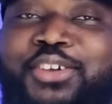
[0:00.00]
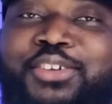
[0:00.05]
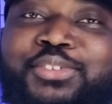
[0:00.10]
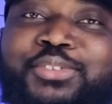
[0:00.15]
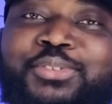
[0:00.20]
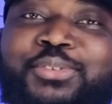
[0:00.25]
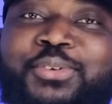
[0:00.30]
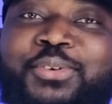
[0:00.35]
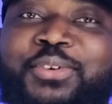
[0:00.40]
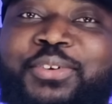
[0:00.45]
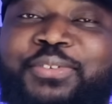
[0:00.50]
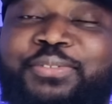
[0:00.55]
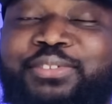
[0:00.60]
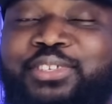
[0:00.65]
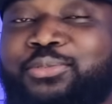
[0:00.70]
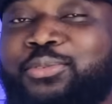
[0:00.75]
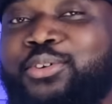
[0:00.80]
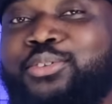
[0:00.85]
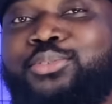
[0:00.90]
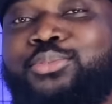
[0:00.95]
So if
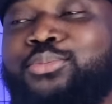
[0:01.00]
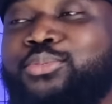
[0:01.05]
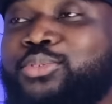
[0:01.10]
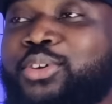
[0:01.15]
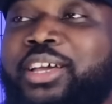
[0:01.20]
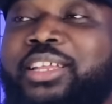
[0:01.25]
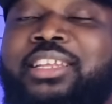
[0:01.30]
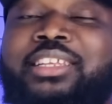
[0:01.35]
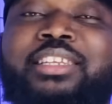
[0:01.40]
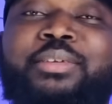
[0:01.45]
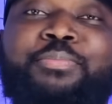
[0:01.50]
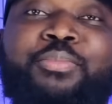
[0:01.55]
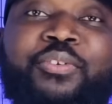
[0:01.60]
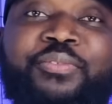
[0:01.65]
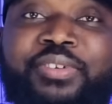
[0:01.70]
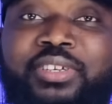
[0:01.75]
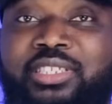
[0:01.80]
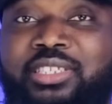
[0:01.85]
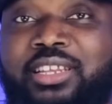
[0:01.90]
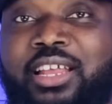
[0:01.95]
she wants to join any
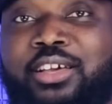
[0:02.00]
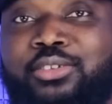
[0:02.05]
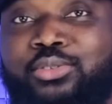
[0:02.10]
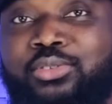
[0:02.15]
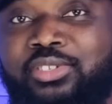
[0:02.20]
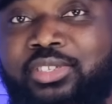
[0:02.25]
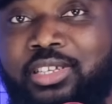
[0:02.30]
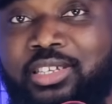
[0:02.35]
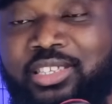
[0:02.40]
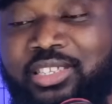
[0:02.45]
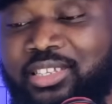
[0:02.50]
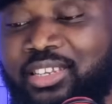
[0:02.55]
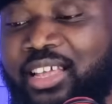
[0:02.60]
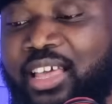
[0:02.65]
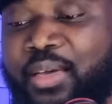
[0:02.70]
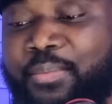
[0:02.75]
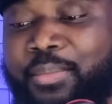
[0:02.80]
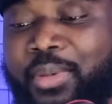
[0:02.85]
professional association, her